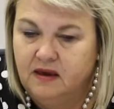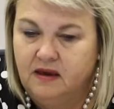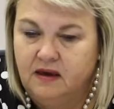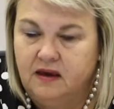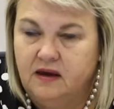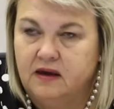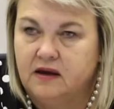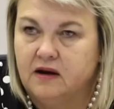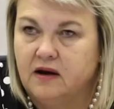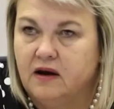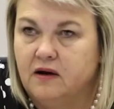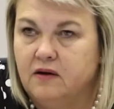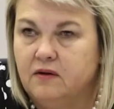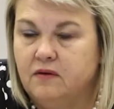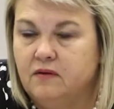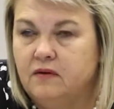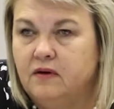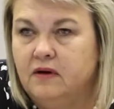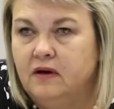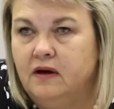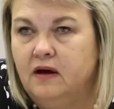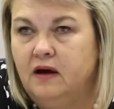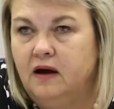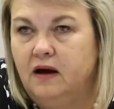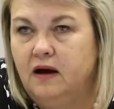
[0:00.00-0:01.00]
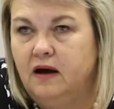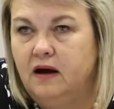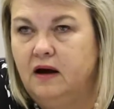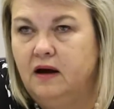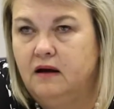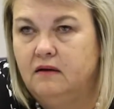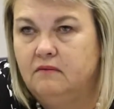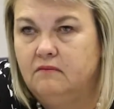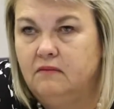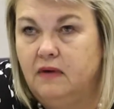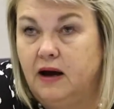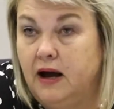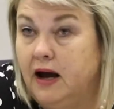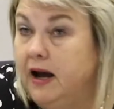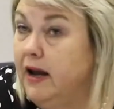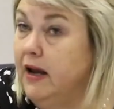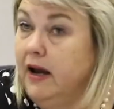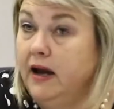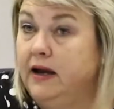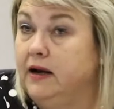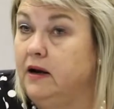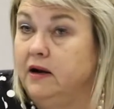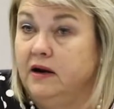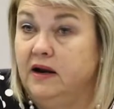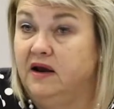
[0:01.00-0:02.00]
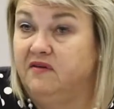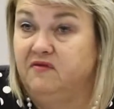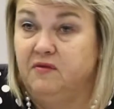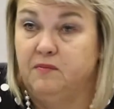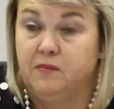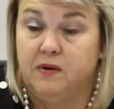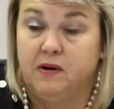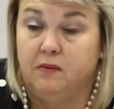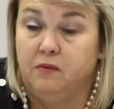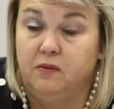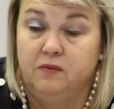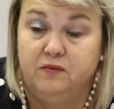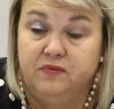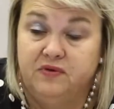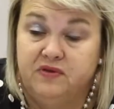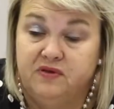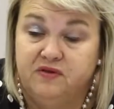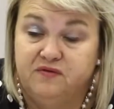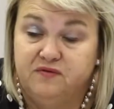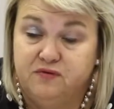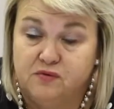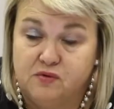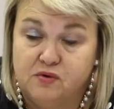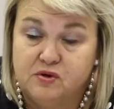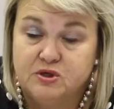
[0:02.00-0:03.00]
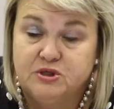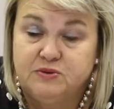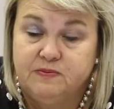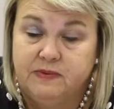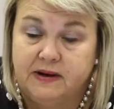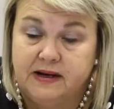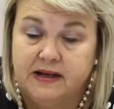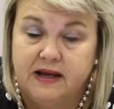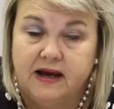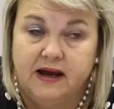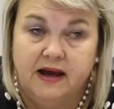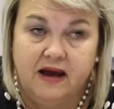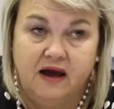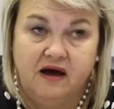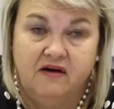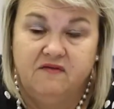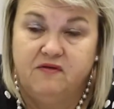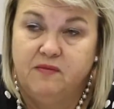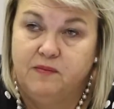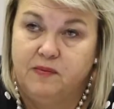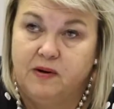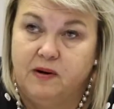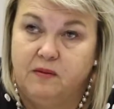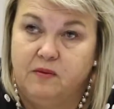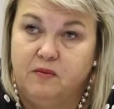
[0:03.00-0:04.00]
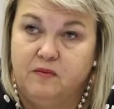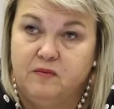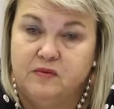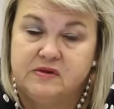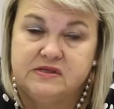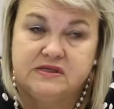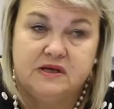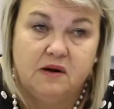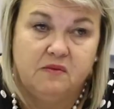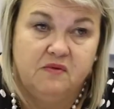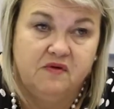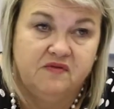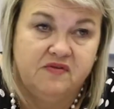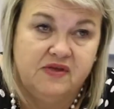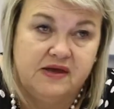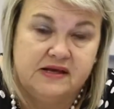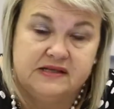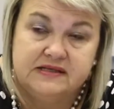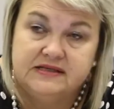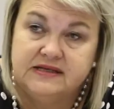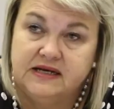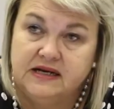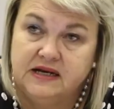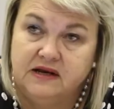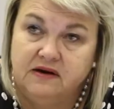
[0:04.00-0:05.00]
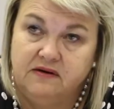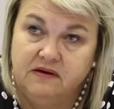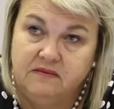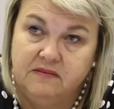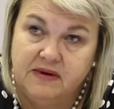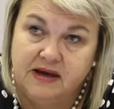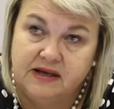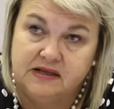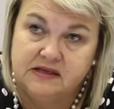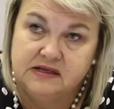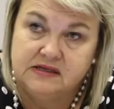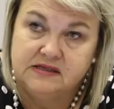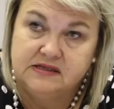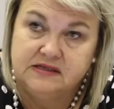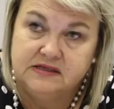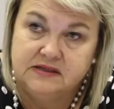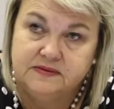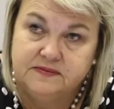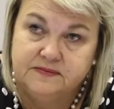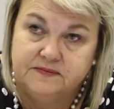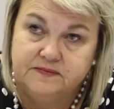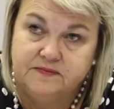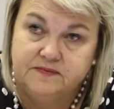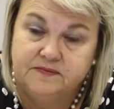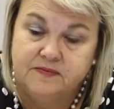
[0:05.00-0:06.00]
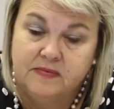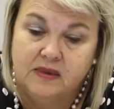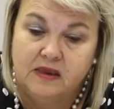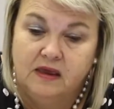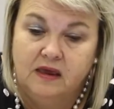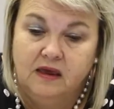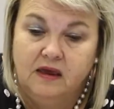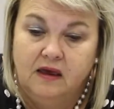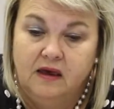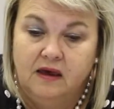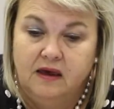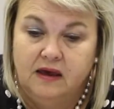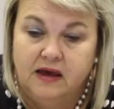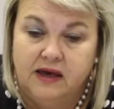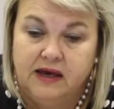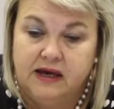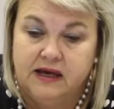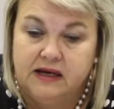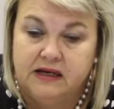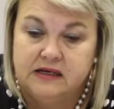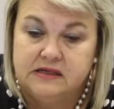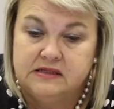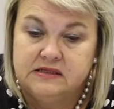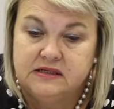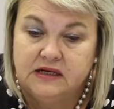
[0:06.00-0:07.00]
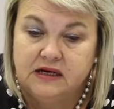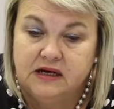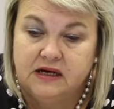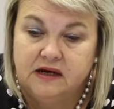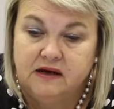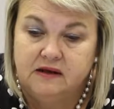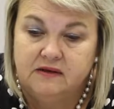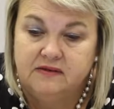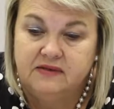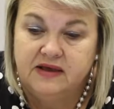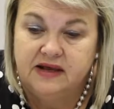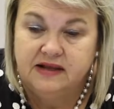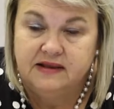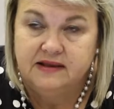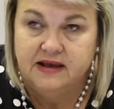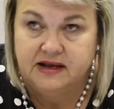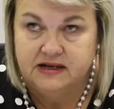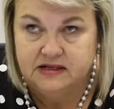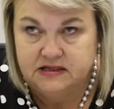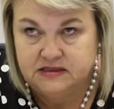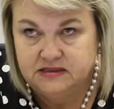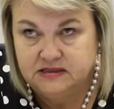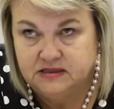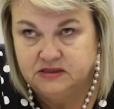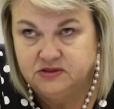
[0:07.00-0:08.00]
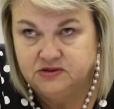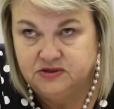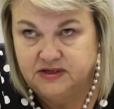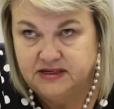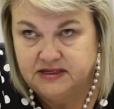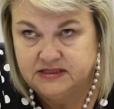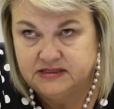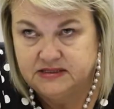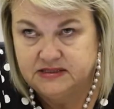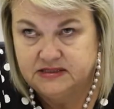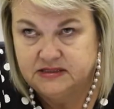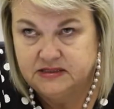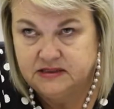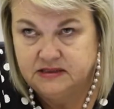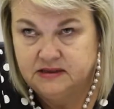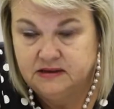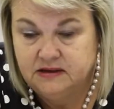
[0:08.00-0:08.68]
you know, I don't have a problem with divorce, but I have a problem with some of the ancillary matters, and that is addressed.